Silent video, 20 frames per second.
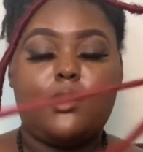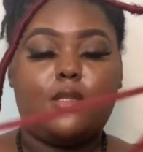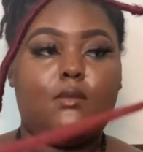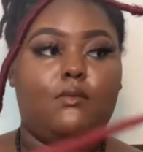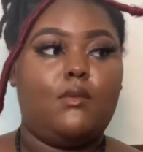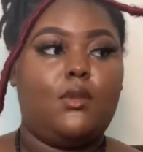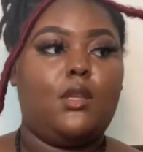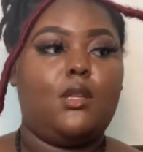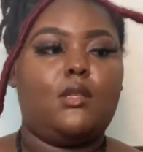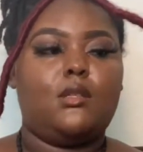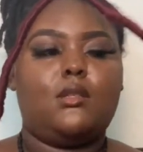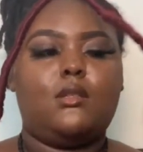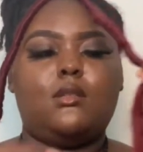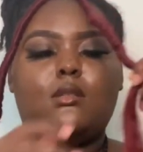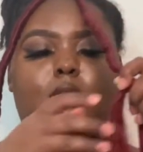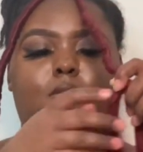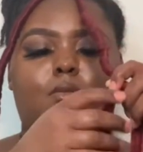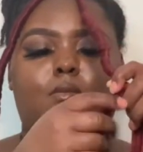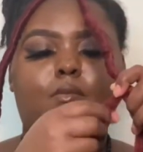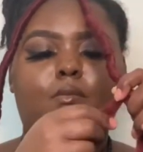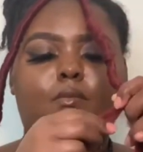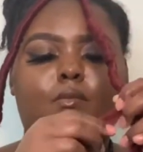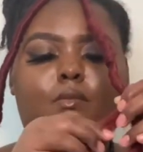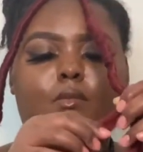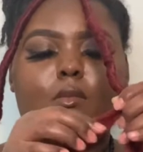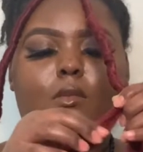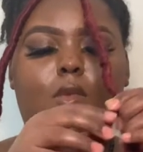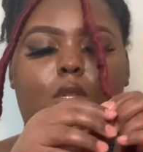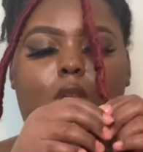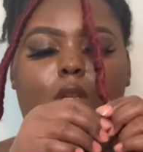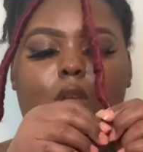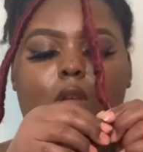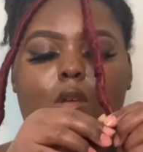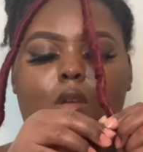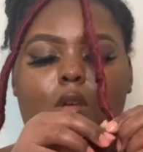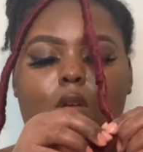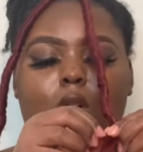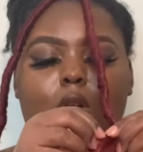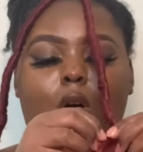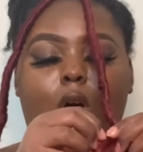and I wouldn't have any
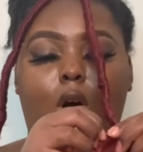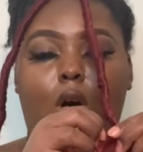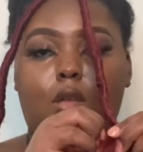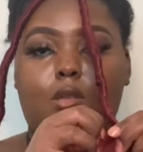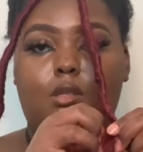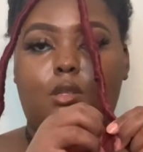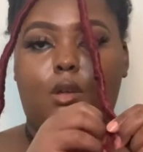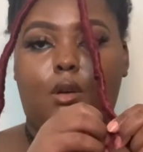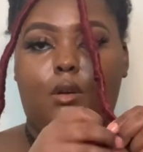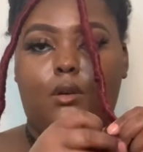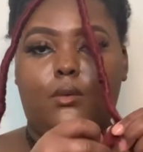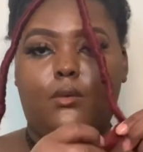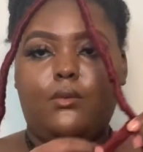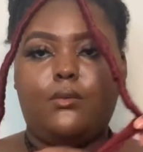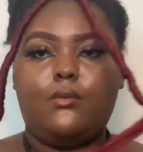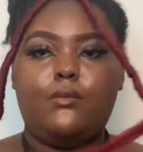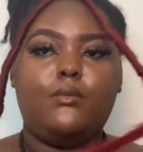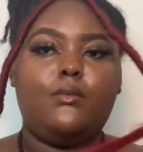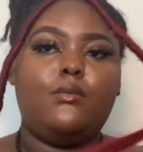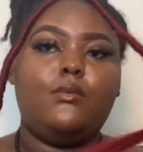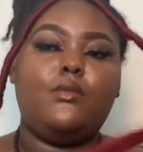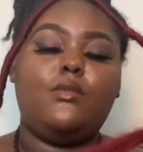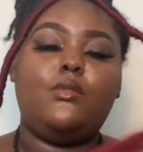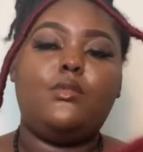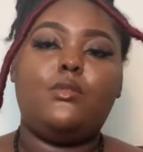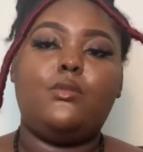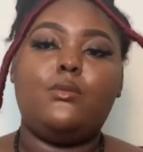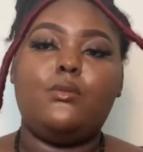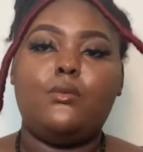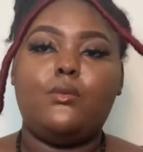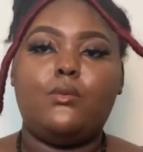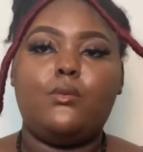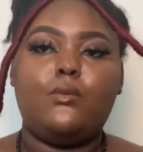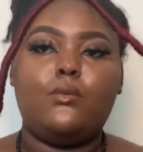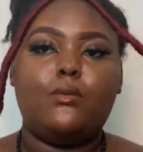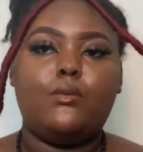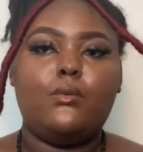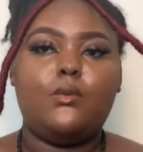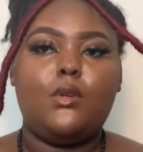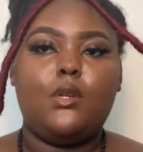more hair to wrap my lock with. I
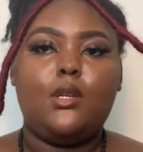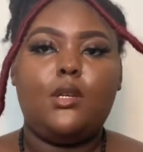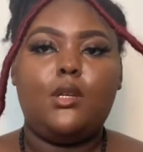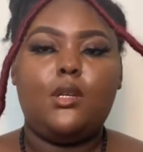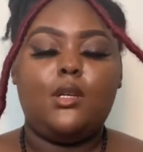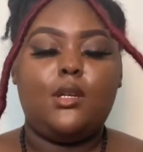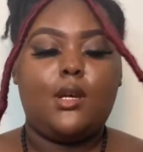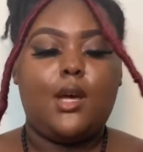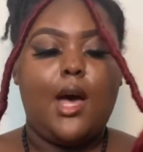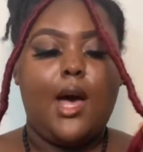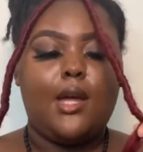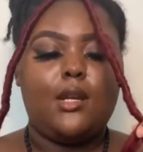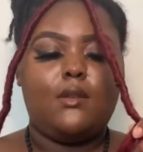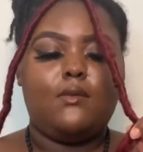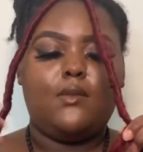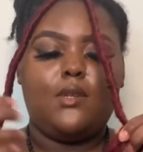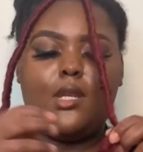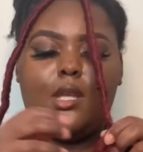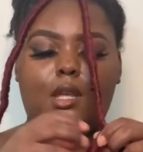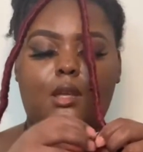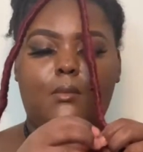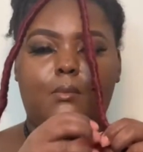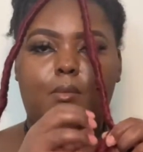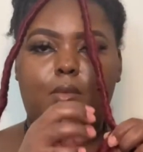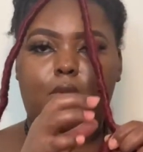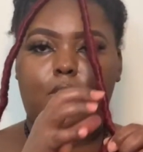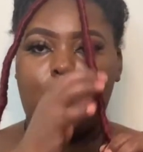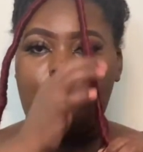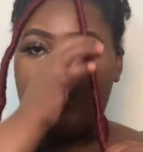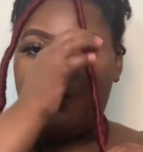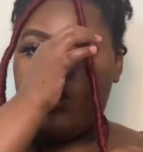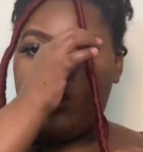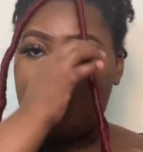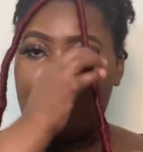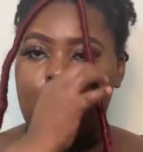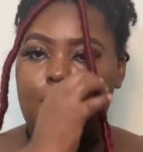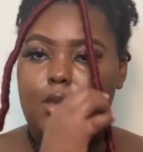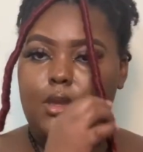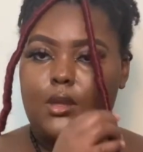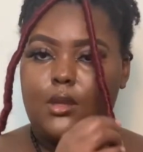wouldn't be able to continue my lock
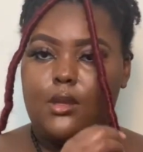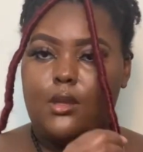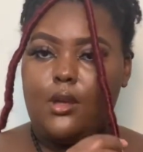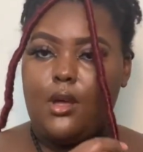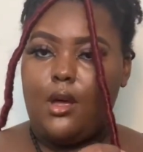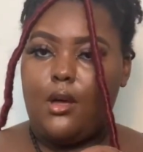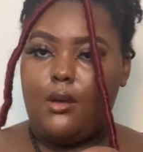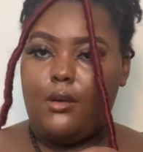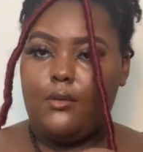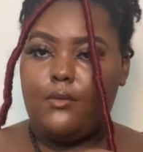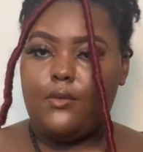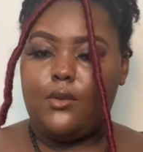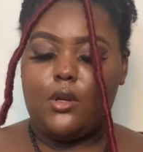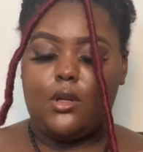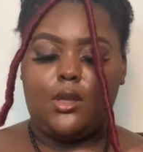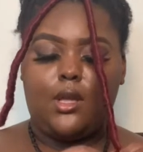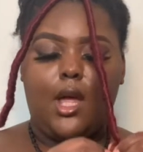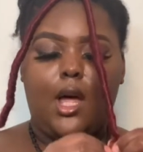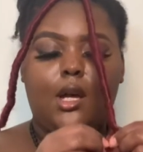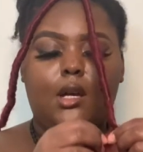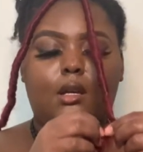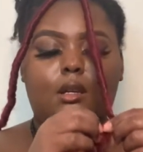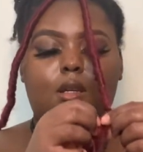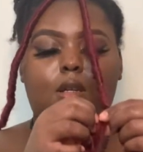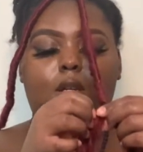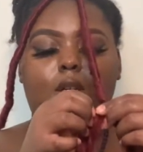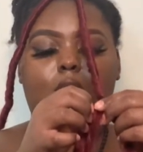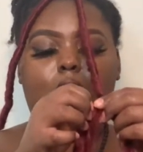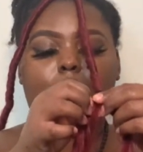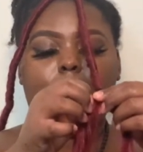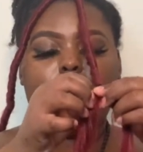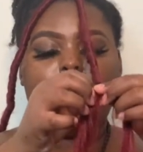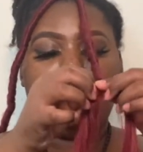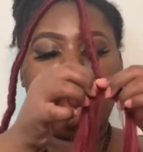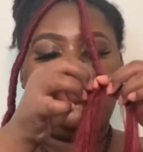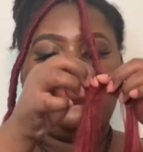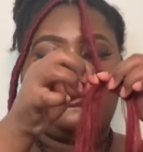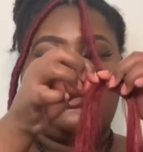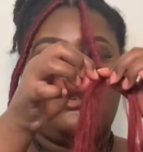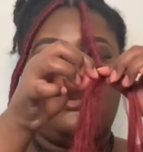after my twist ran
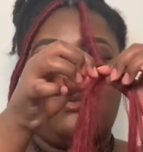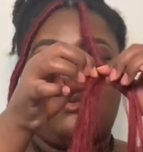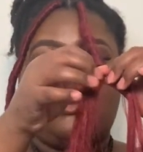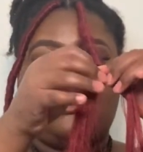out.